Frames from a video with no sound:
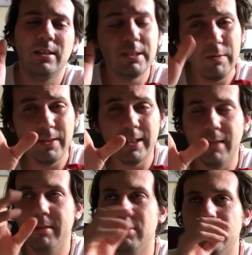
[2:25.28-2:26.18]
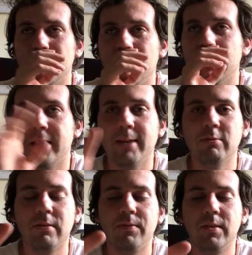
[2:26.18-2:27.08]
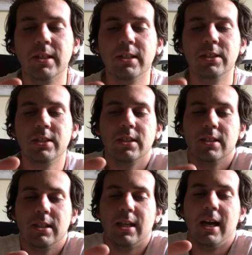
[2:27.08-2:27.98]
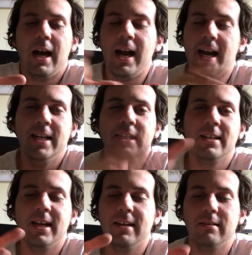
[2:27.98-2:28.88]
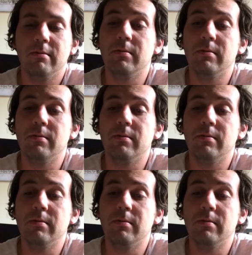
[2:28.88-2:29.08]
some of it, I mean, don't get me wrong, the games were fun. It's just, I did not